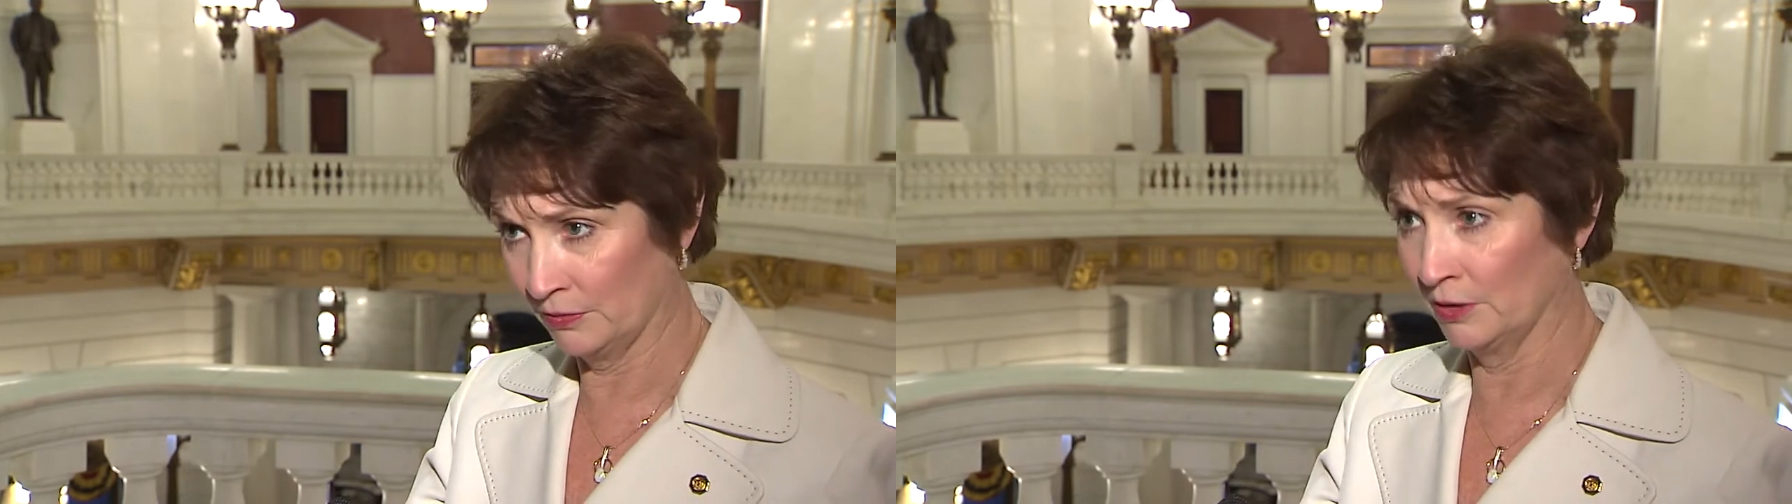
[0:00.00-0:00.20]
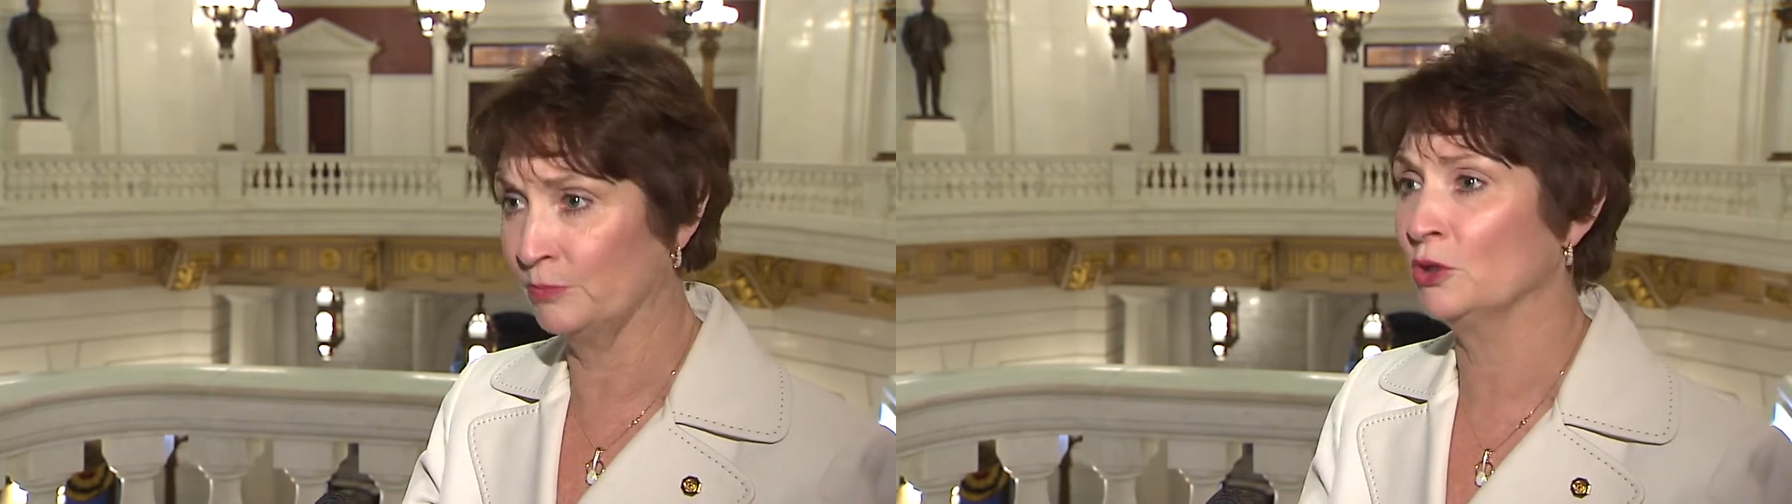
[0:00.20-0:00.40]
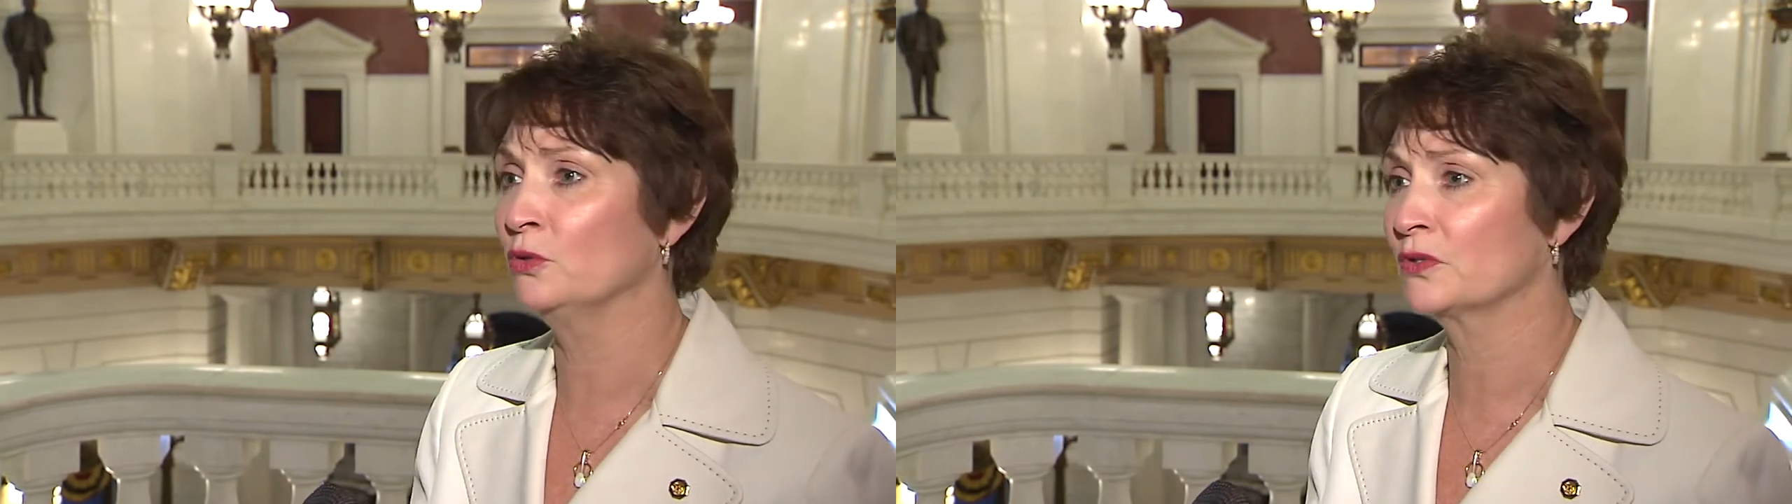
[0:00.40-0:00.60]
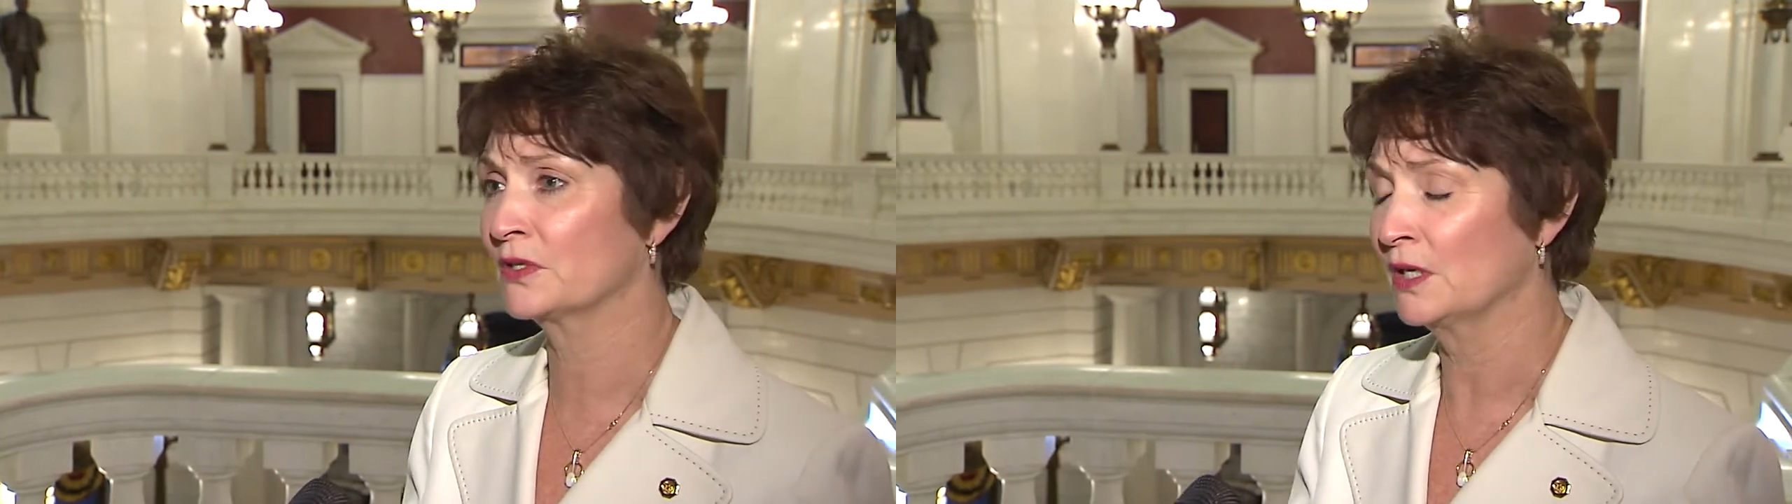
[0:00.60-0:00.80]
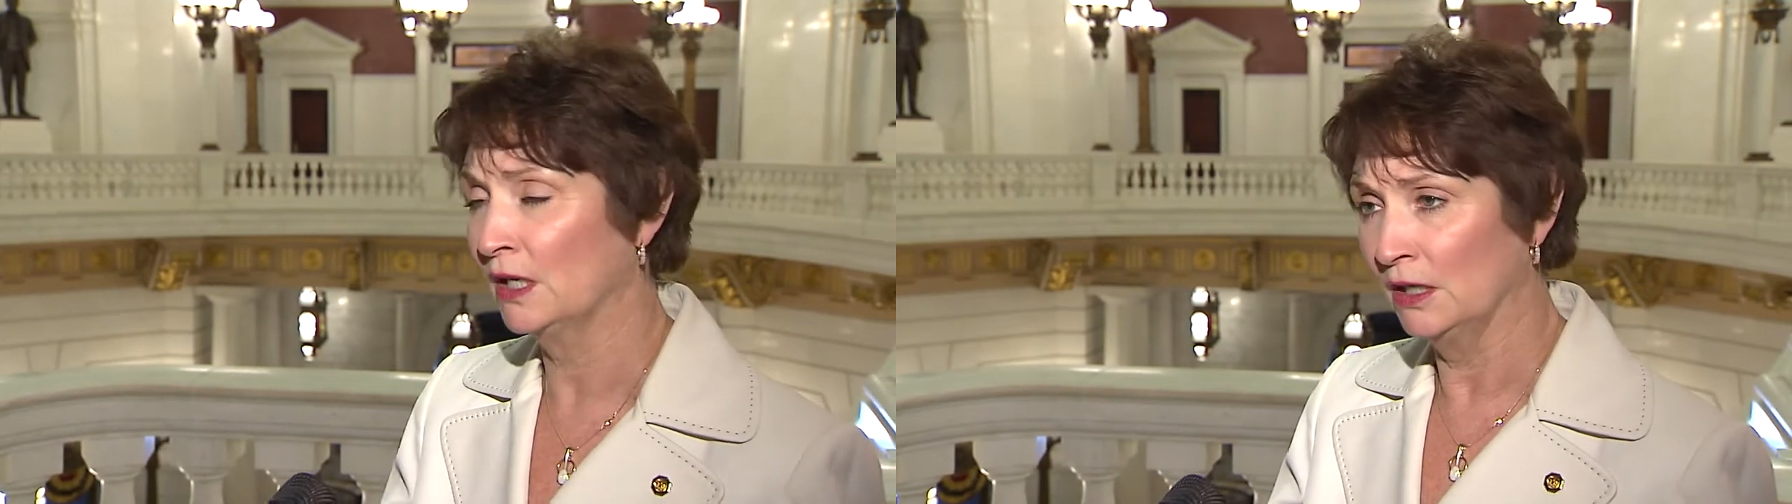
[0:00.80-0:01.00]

abuse,